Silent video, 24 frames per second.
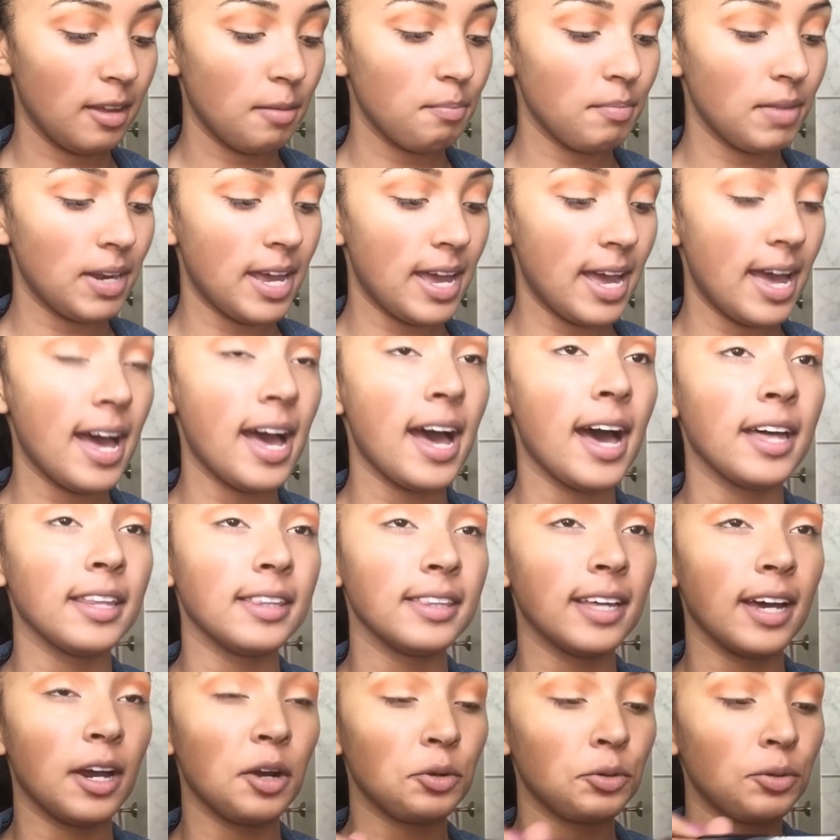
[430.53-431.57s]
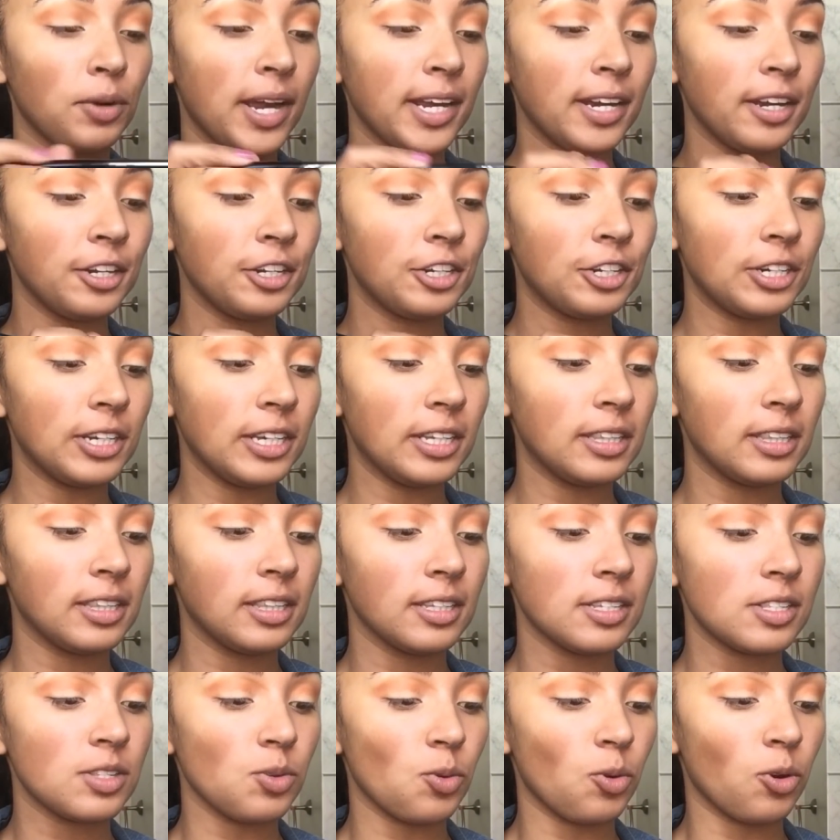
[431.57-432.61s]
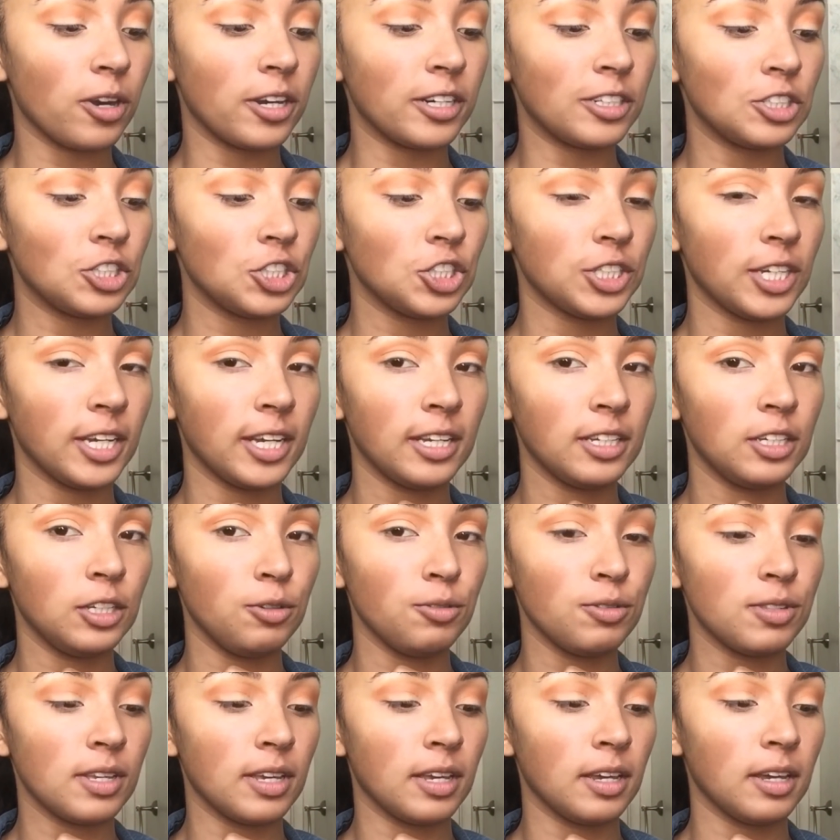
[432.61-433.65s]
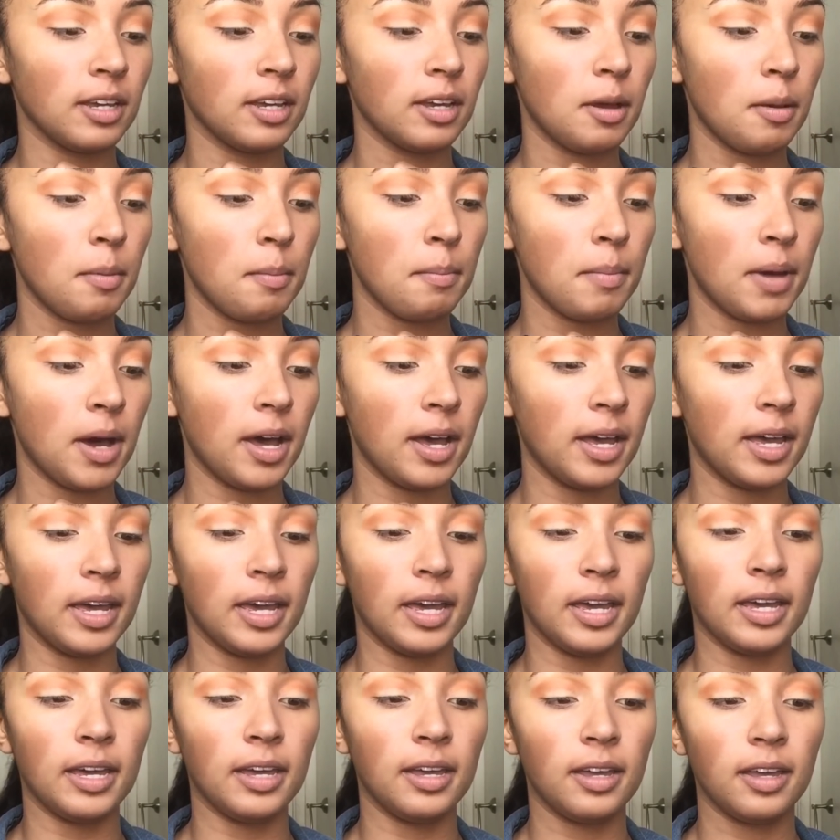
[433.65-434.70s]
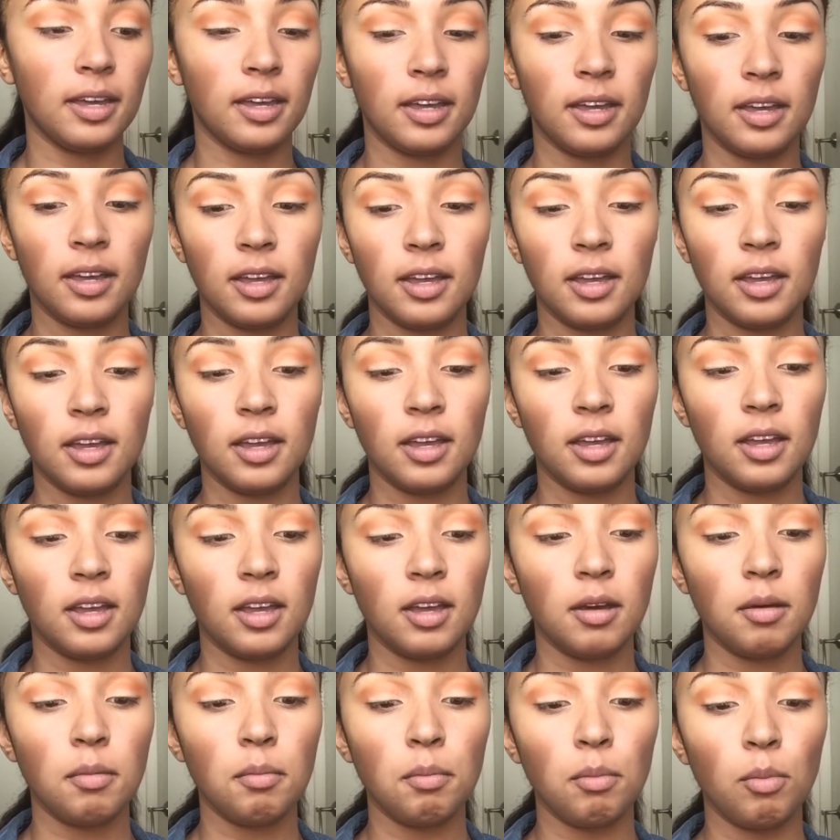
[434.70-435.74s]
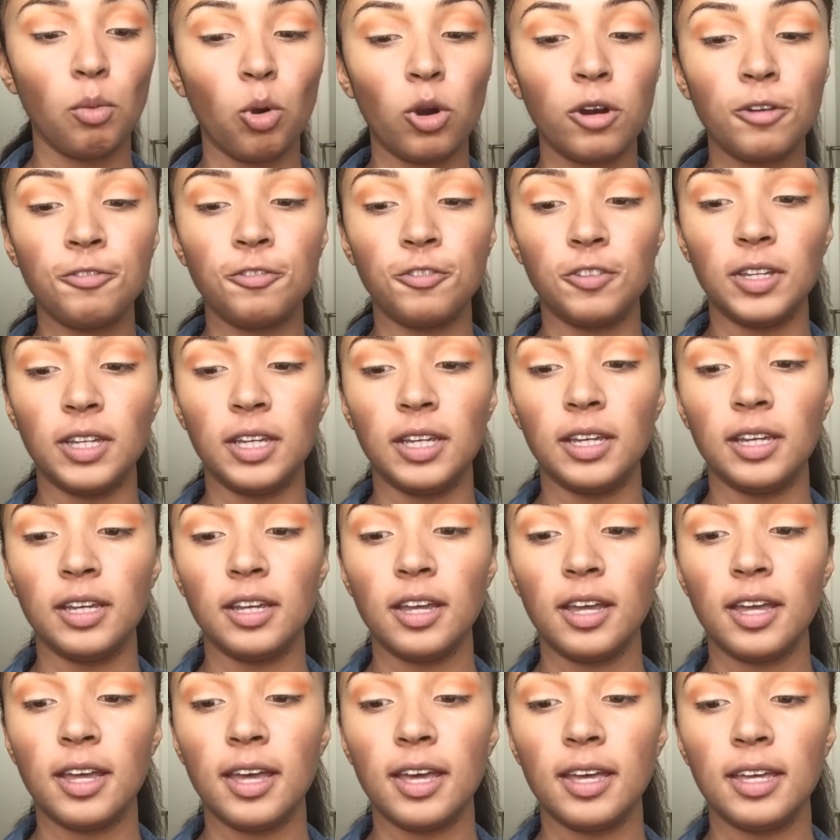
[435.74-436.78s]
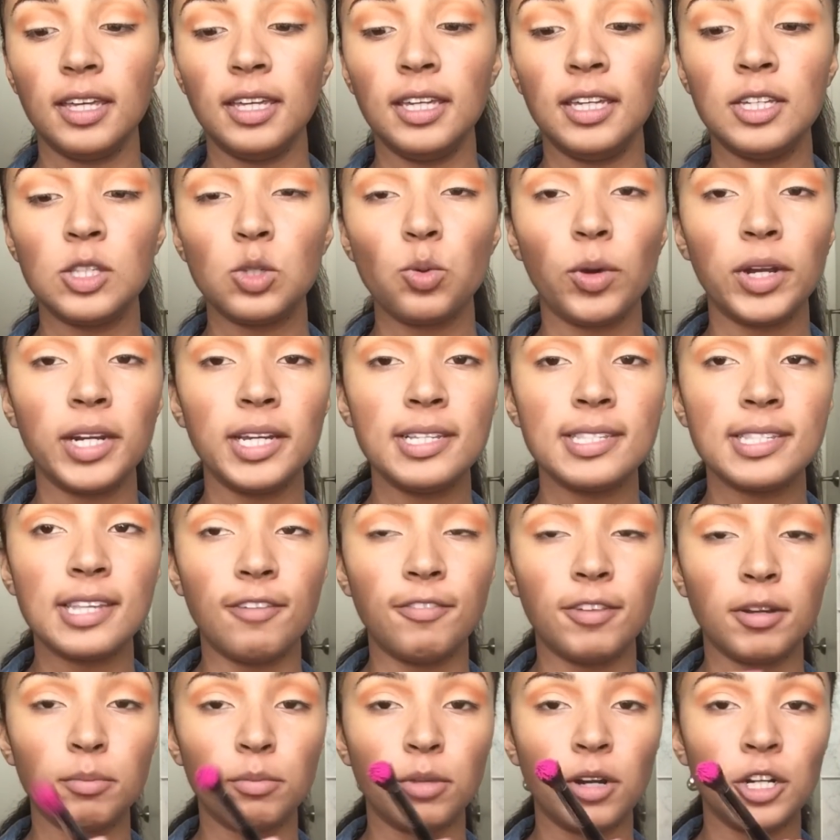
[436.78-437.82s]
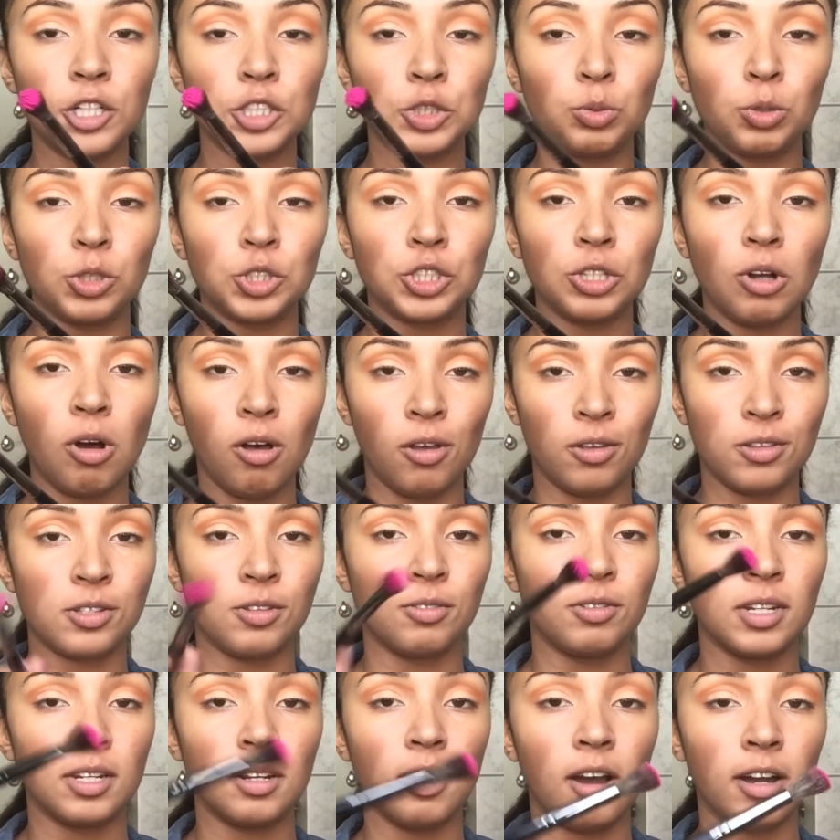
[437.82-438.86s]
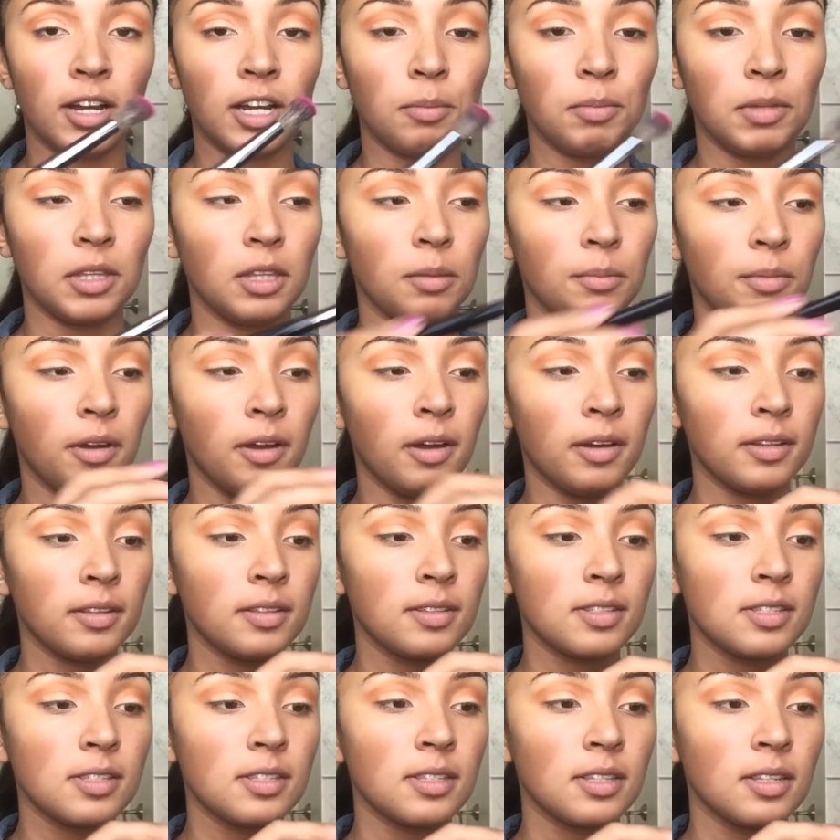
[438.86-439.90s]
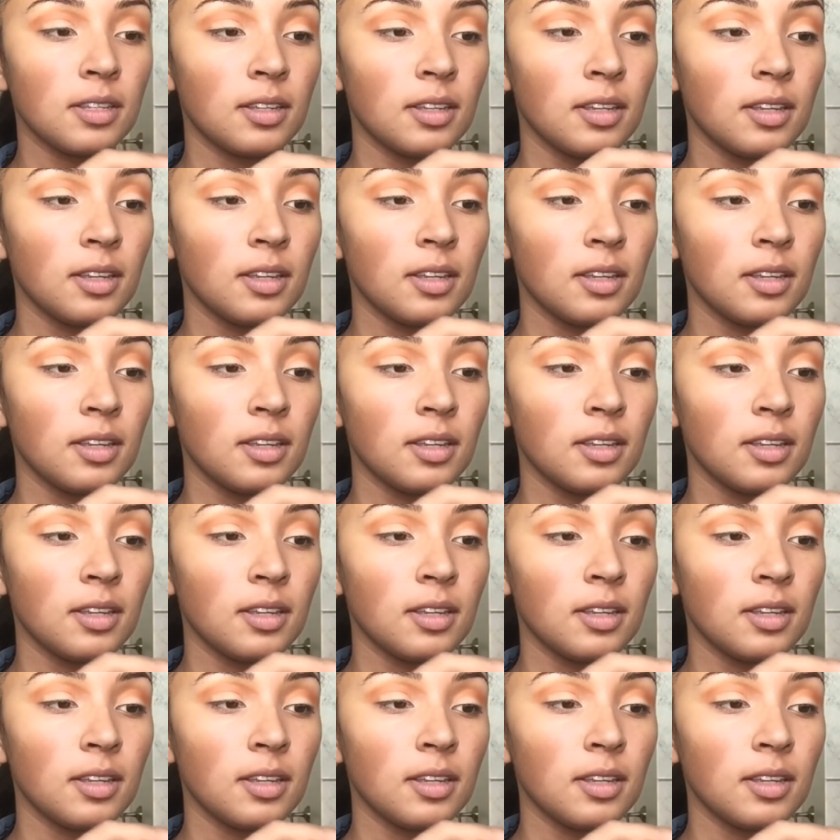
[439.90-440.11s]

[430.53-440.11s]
I'm gonna add that right underneath this orange shade using my Morphe E27 brush, which also did not come in the box.